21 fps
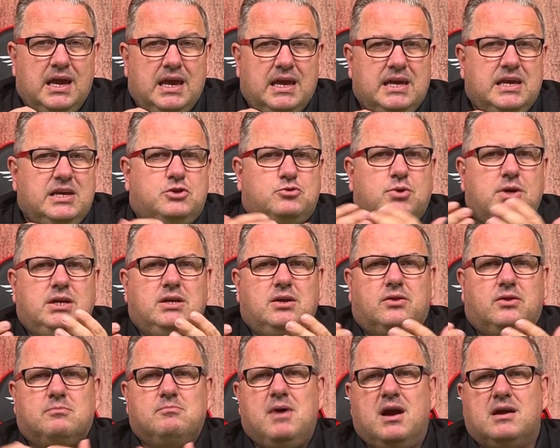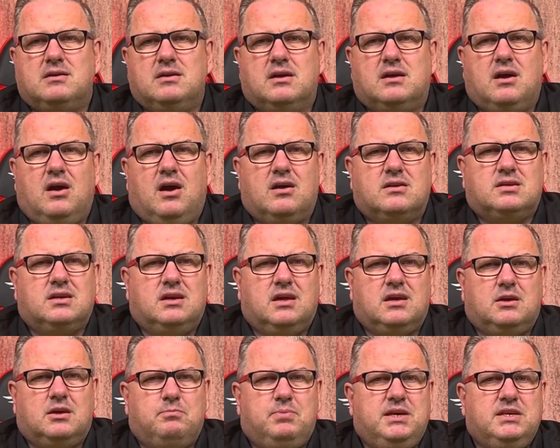He treated the Magna Carta
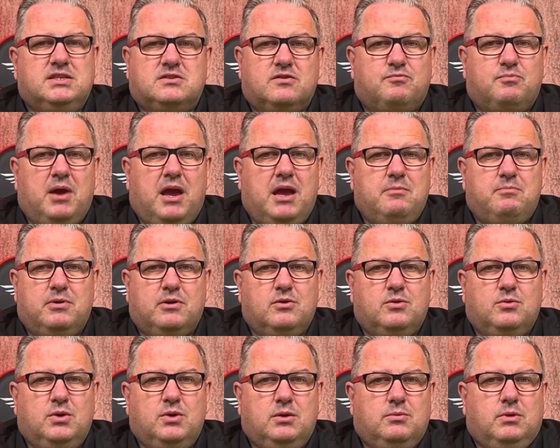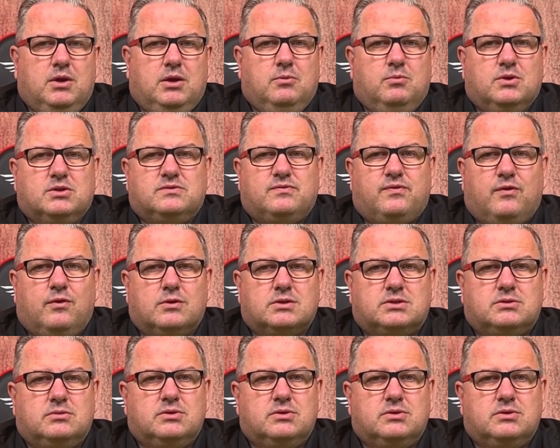like a piece of paper he was forced